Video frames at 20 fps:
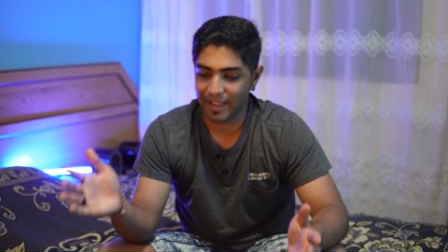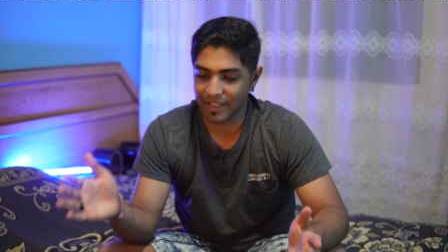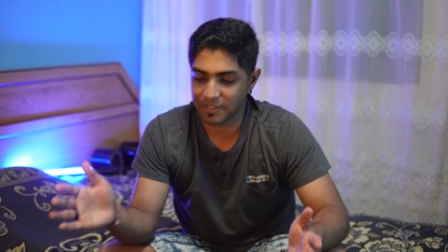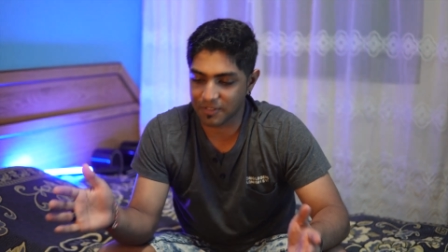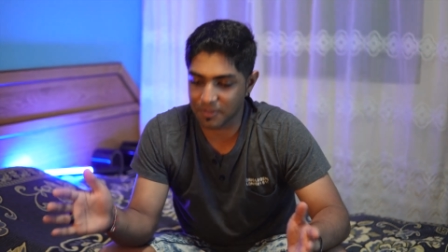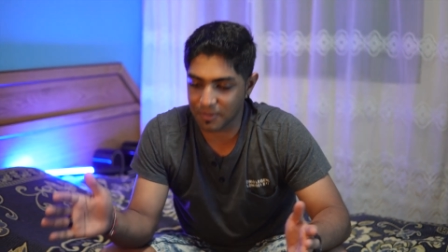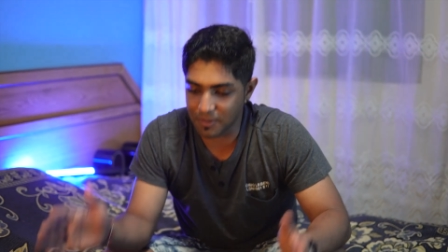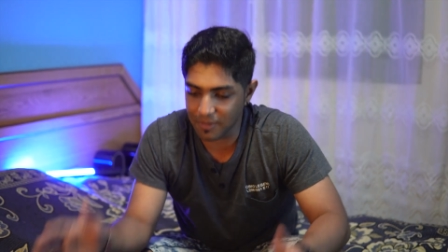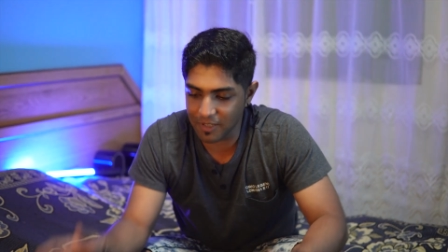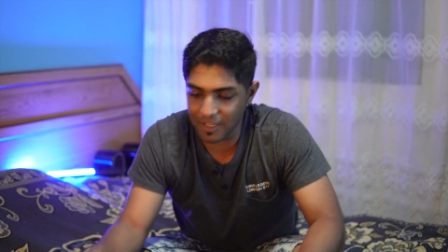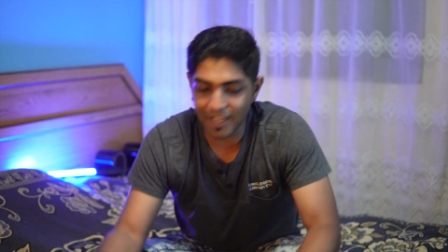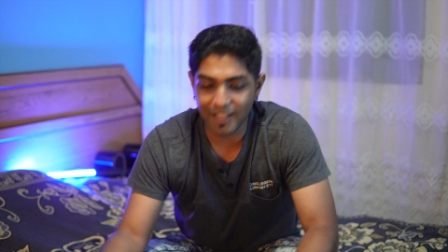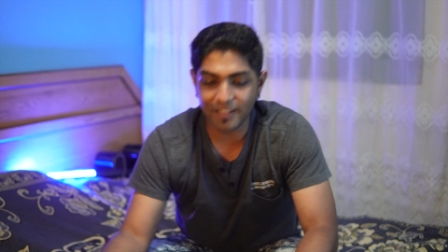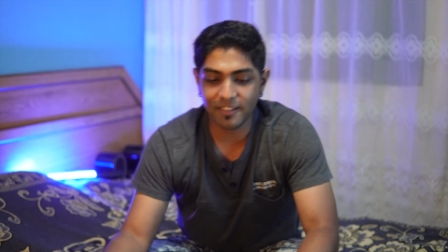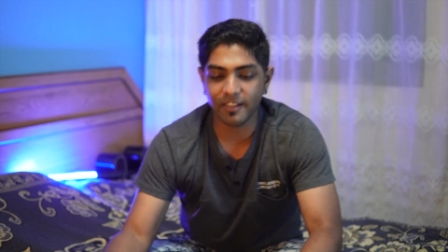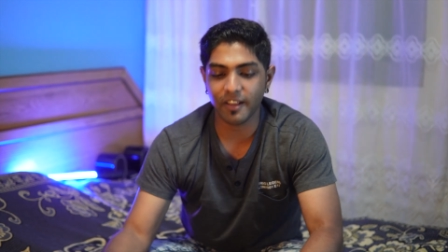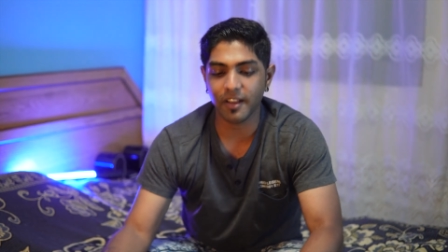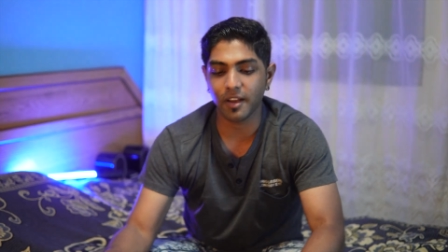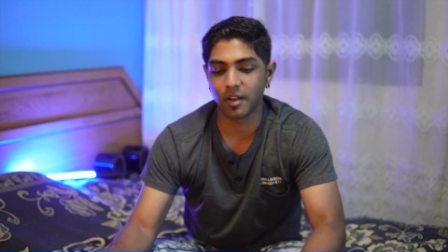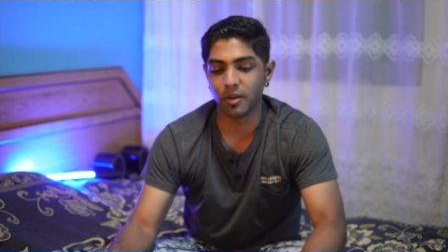So
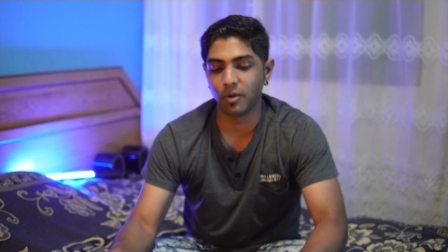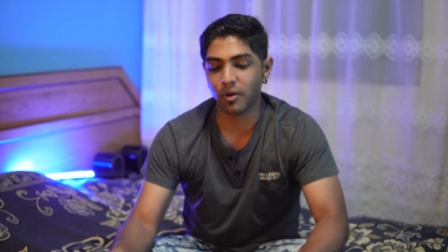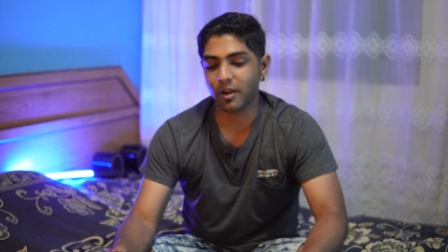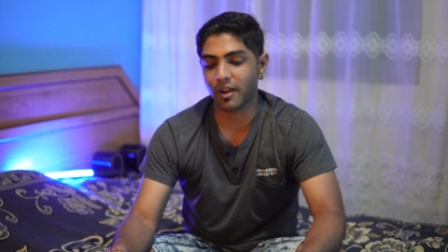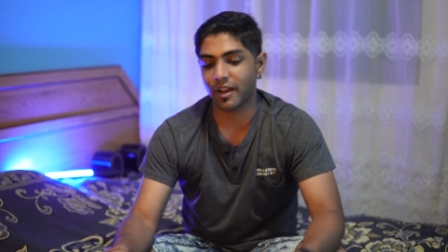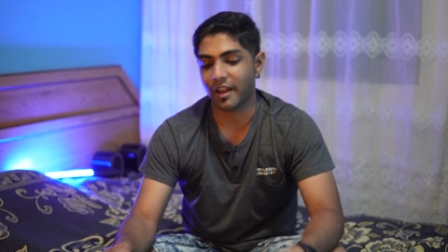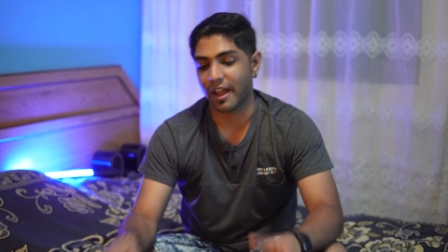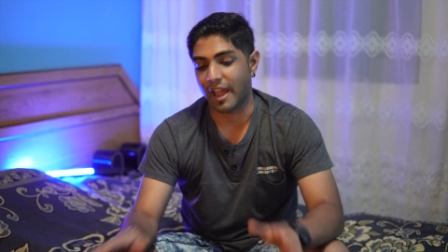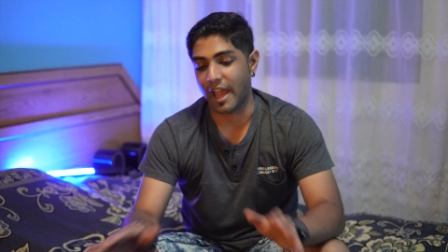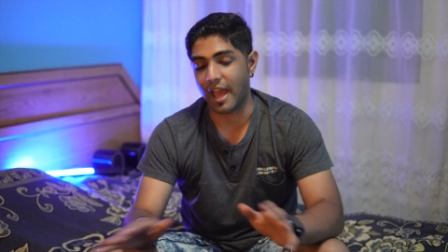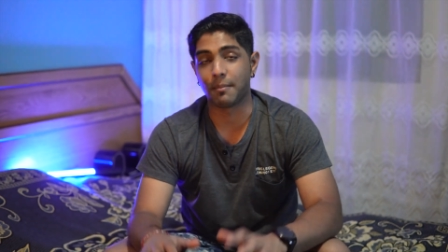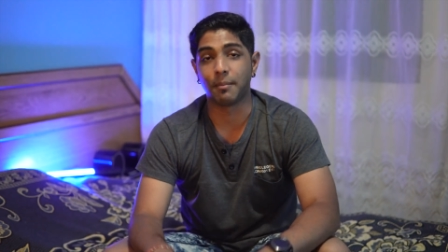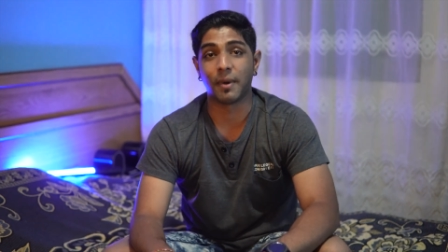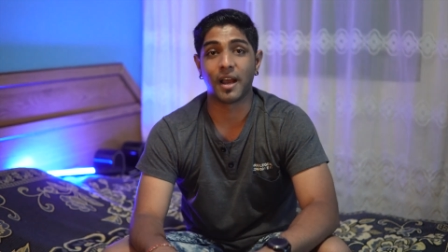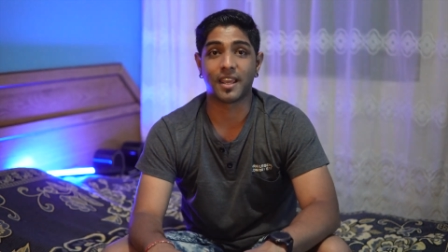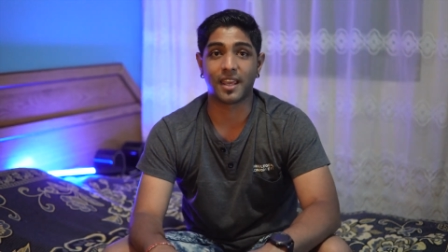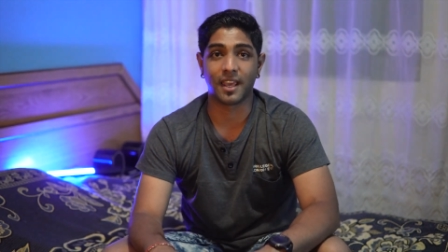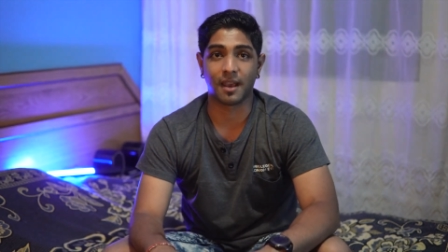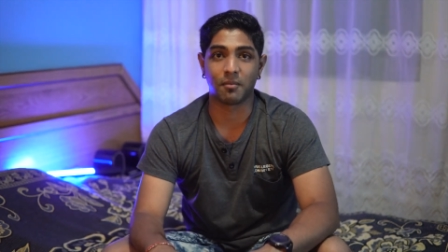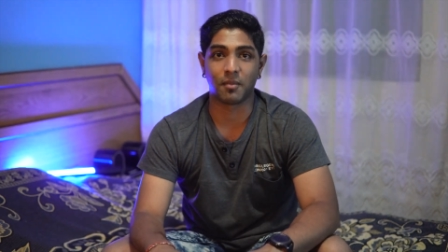let's take a look at
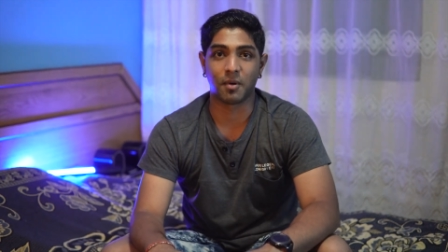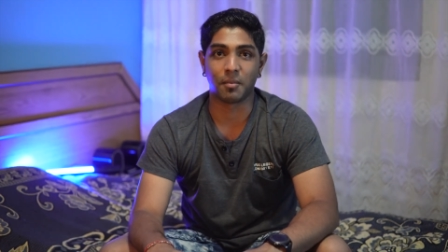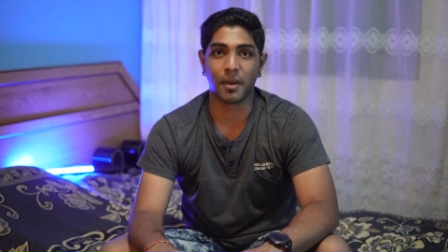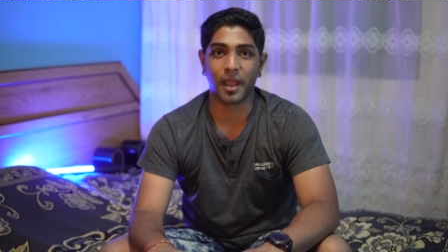my camera